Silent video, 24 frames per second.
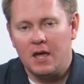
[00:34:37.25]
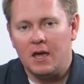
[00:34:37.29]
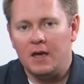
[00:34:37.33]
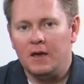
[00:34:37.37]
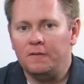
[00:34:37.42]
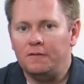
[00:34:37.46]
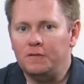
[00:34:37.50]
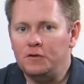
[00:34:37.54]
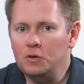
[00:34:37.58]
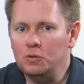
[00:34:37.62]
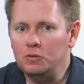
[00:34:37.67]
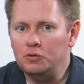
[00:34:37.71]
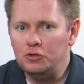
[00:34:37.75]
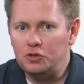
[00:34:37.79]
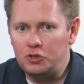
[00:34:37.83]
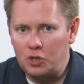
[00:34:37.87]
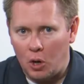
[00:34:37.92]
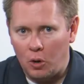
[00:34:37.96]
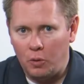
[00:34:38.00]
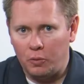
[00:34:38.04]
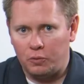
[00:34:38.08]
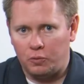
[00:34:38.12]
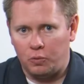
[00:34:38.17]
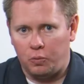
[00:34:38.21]
If you
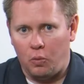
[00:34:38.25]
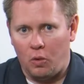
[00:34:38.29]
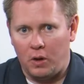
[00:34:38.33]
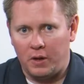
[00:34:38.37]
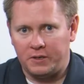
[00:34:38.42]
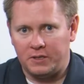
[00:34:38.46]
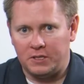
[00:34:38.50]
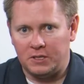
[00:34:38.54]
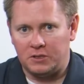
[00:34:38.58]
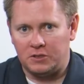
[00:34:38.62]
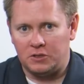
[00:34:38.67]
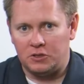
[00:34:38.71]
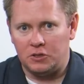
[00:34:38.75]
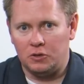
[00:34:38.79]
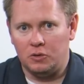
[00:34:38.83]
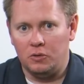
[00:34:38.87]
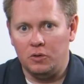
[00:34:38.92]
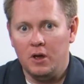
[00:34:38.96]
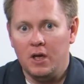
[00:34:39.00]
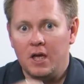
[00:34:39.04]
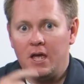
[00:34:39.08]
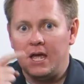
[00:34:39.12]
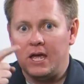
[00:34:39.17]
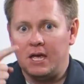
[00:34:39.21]
don't want it to,